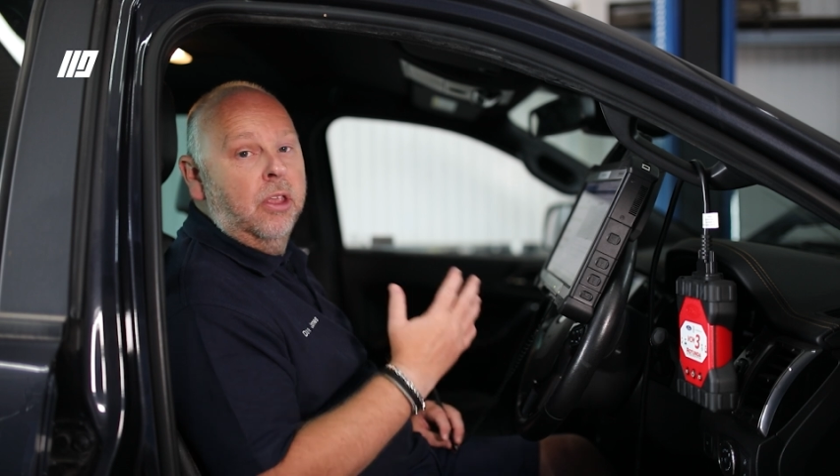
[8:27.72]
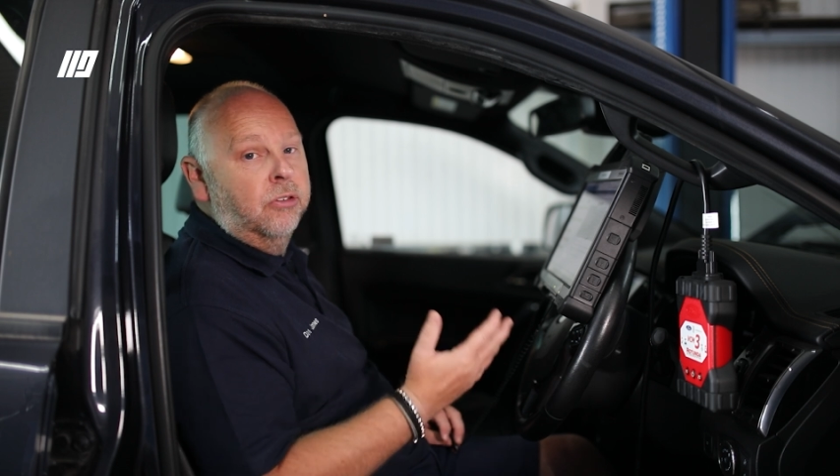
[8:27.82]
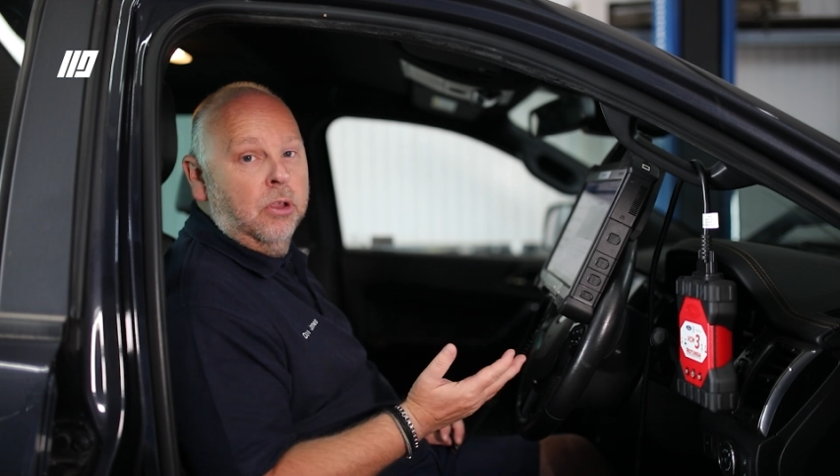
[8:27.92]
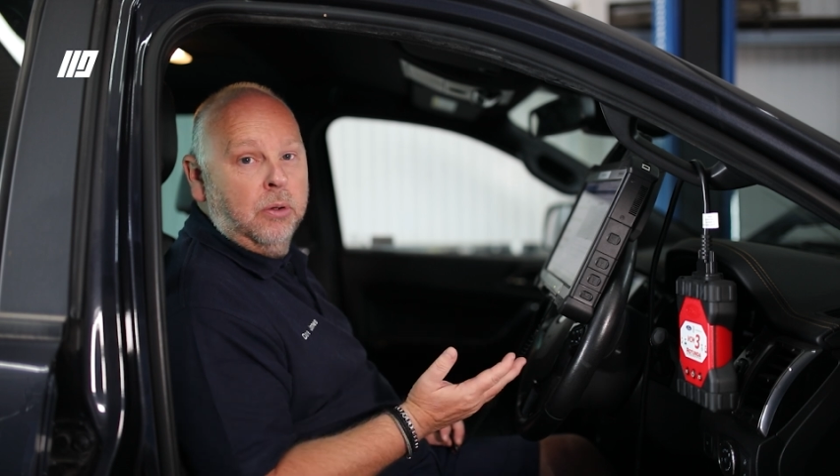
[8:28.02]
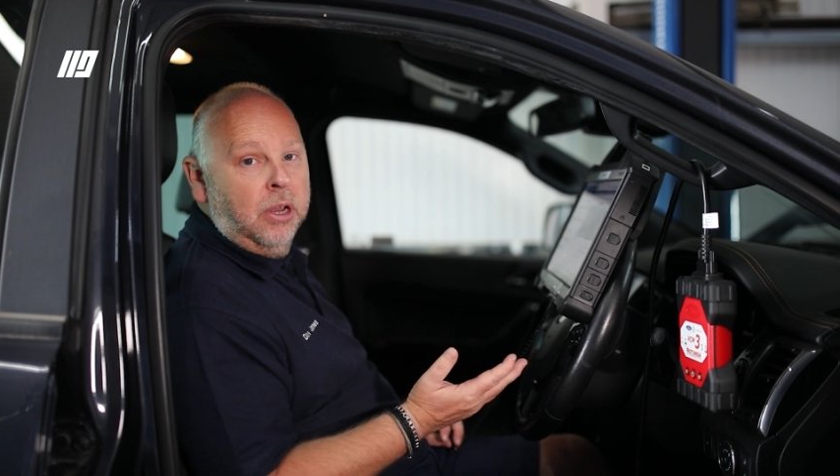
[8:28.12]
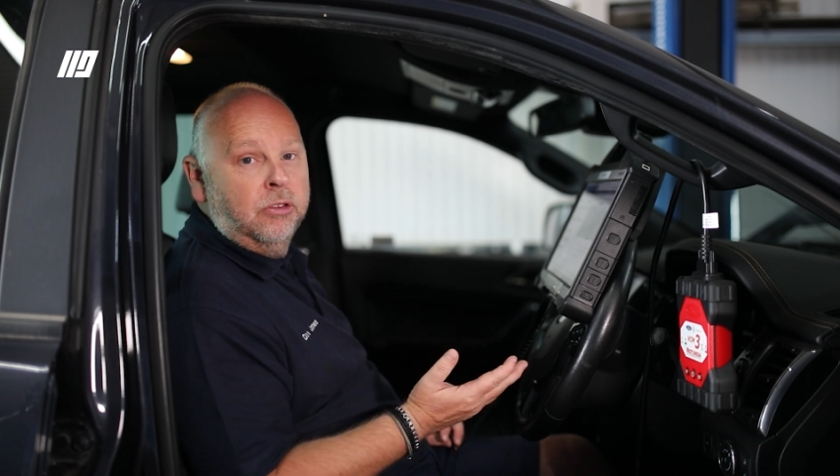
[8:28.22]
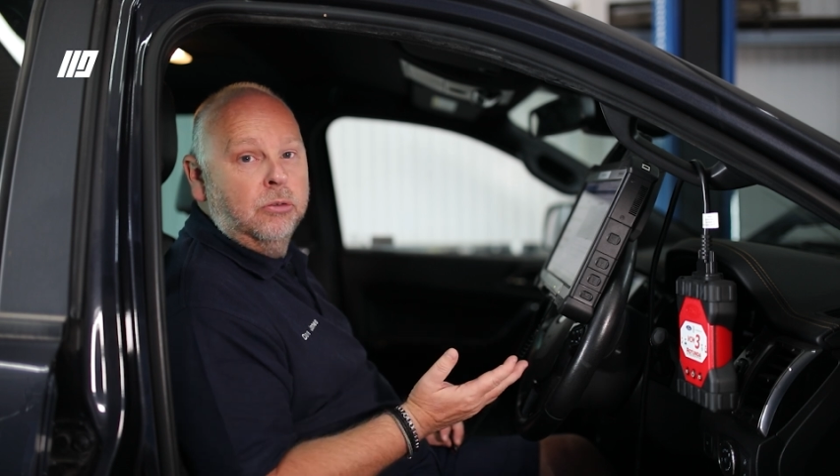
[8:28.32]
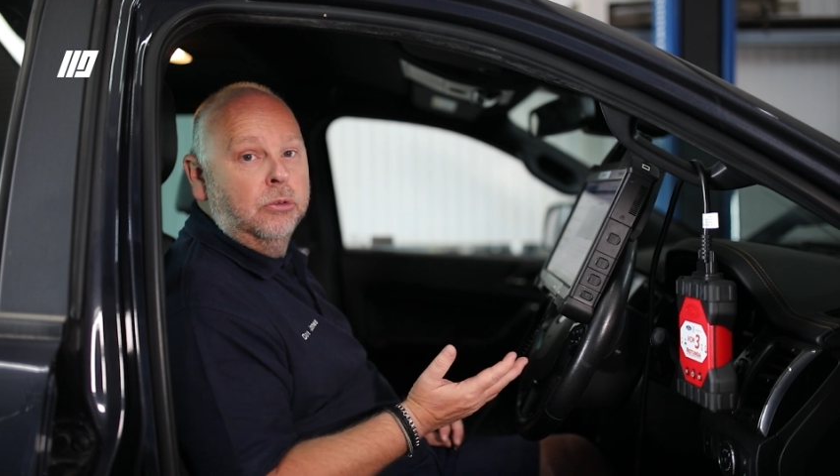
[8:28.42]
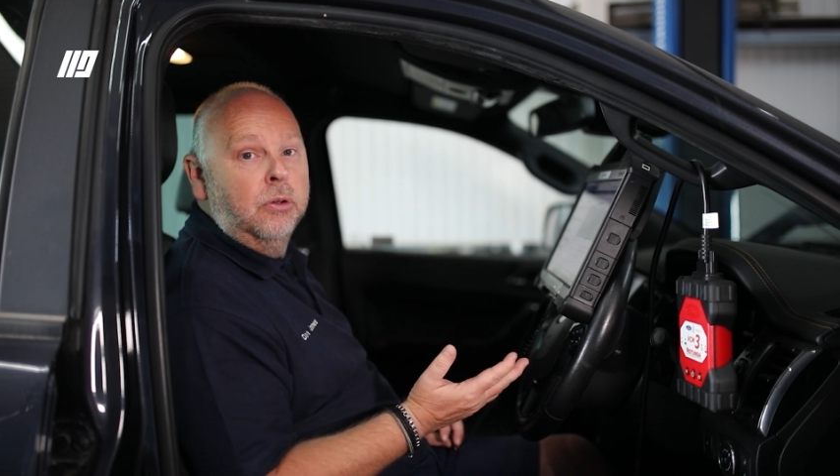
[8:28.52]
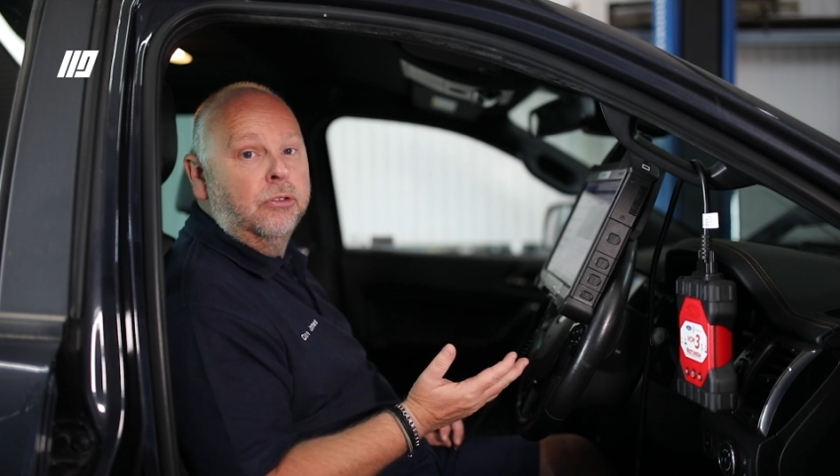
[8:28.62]
then there's no
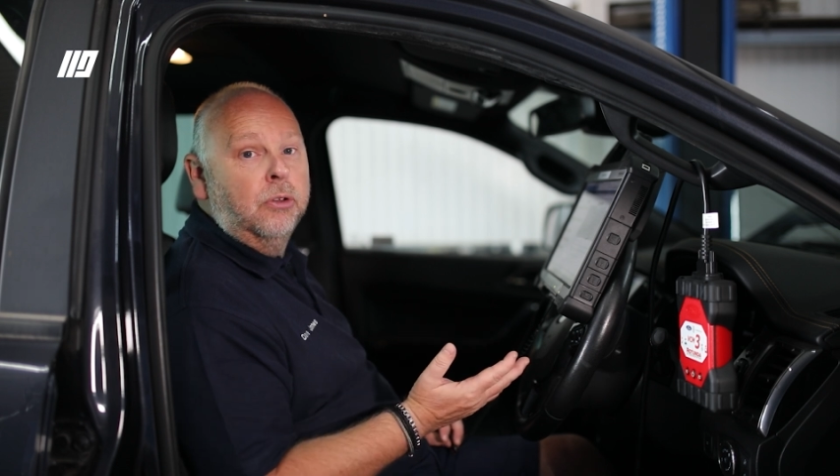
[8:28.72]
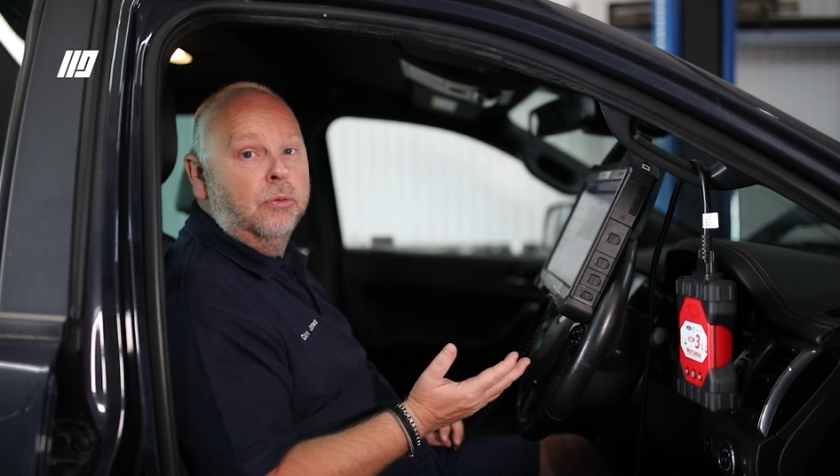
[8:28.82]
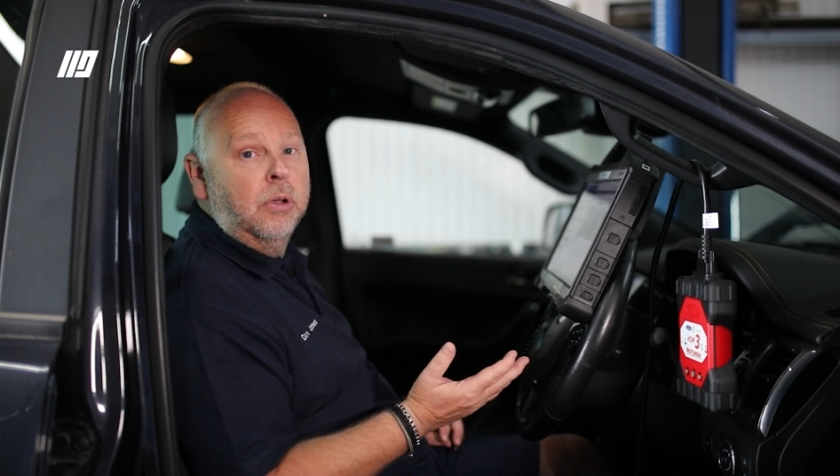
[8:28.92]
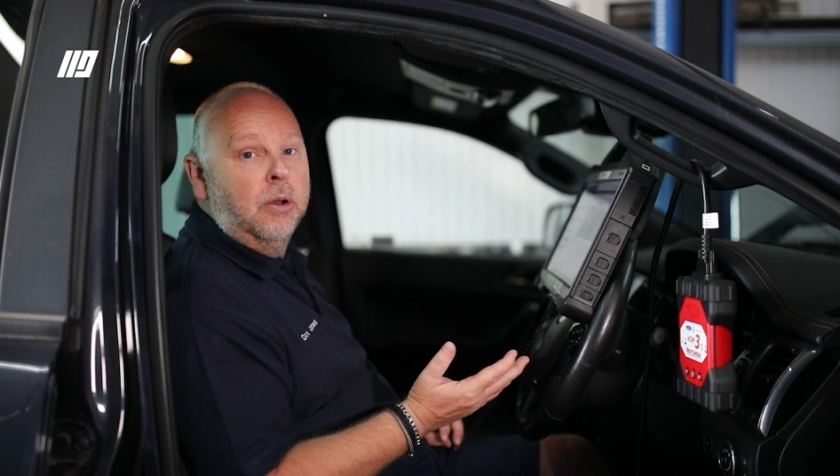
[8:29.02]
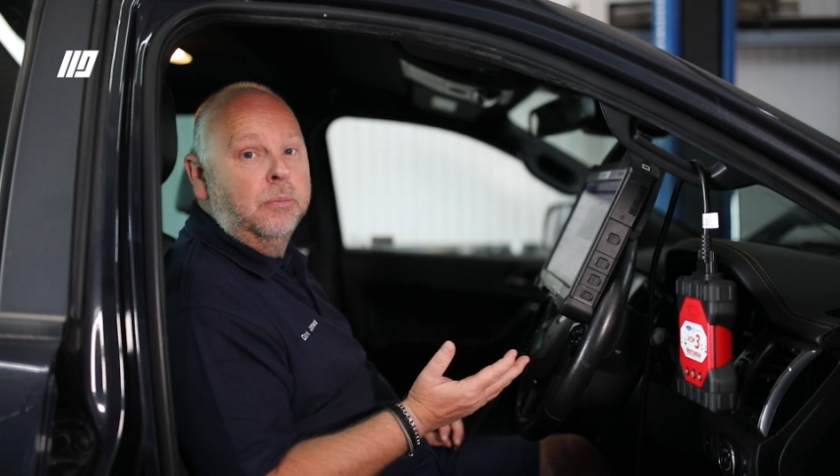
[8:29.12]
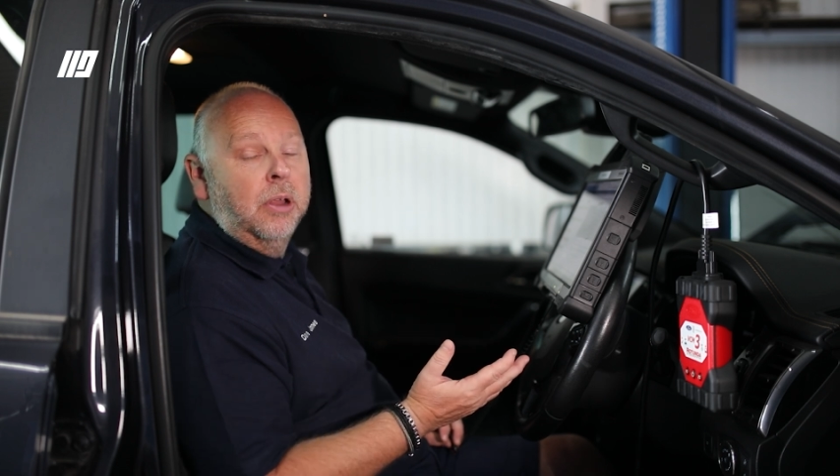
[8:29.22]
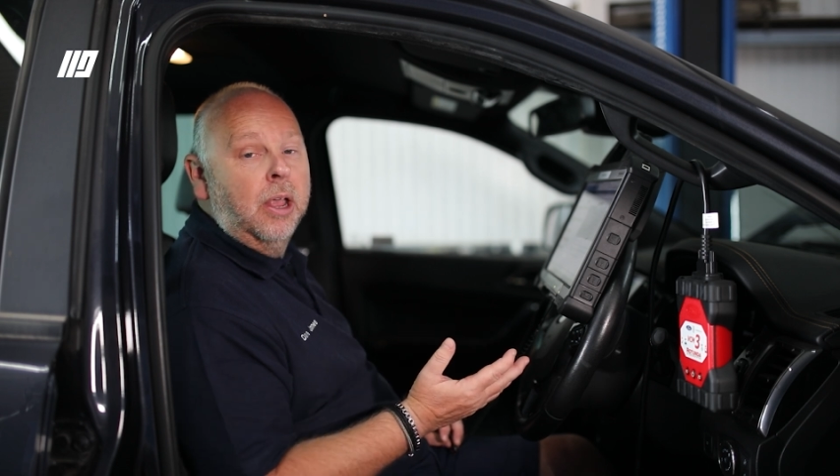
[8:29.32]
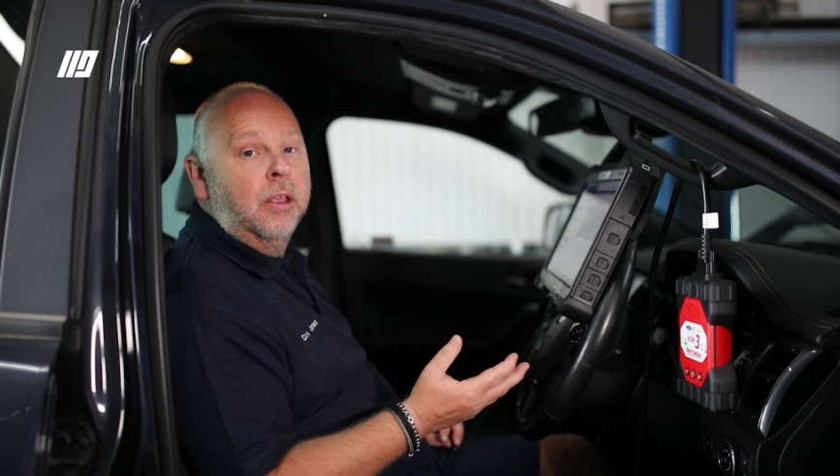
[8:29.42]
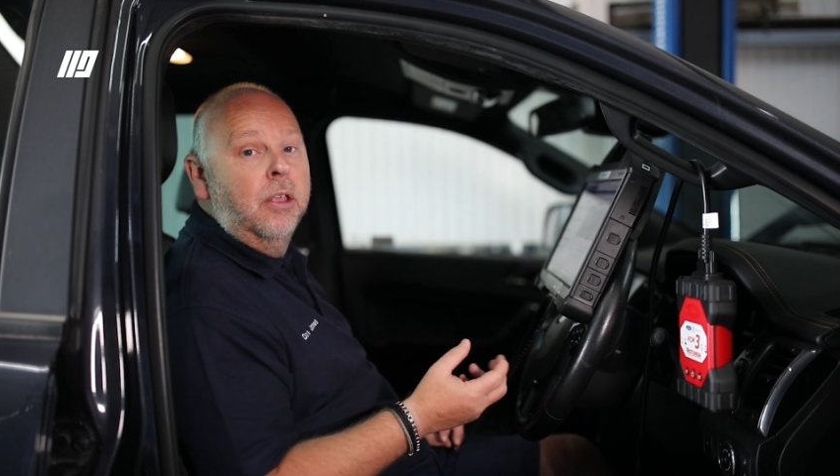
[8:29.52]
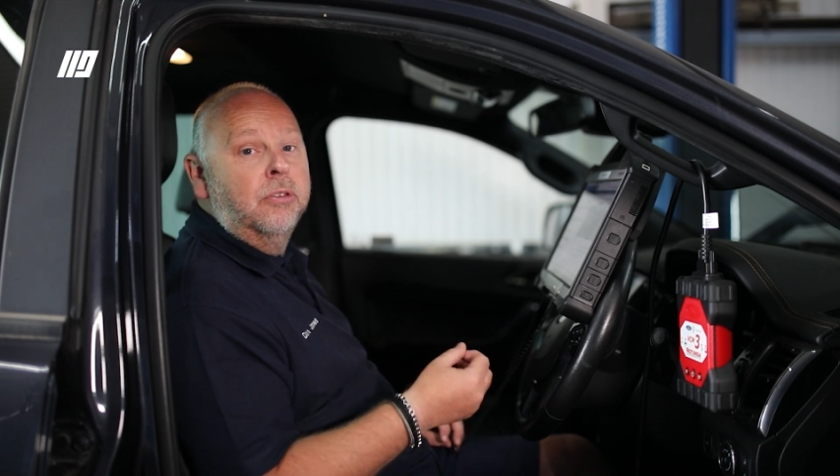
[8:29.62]
need to do a software
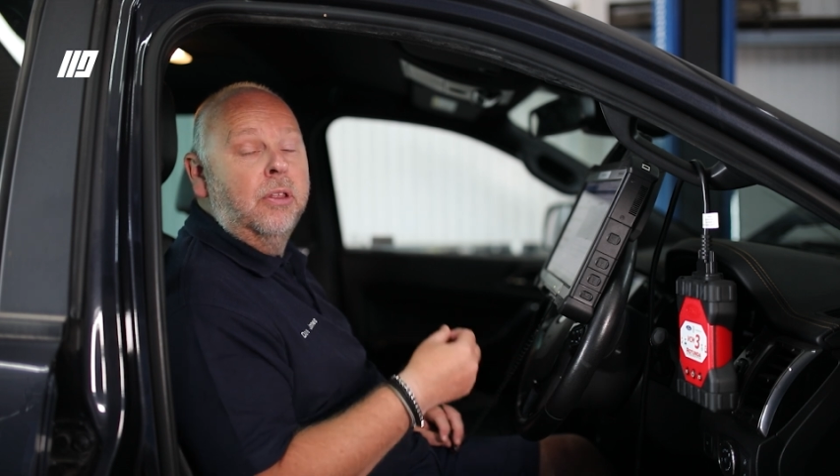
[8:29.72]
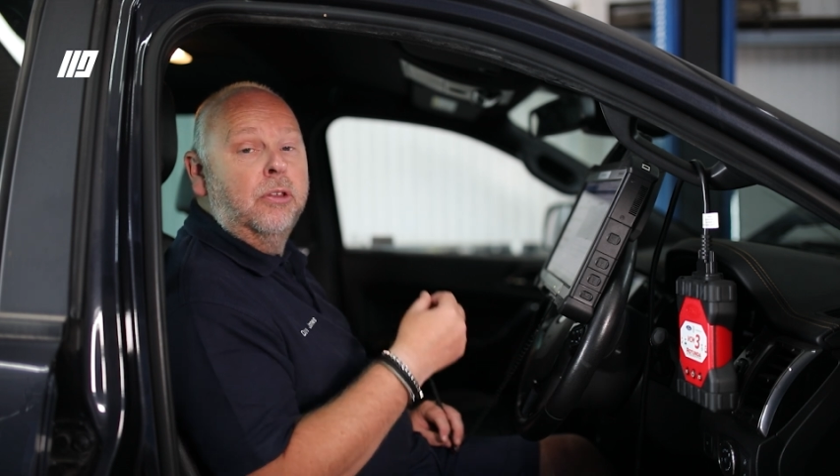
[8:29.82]
update.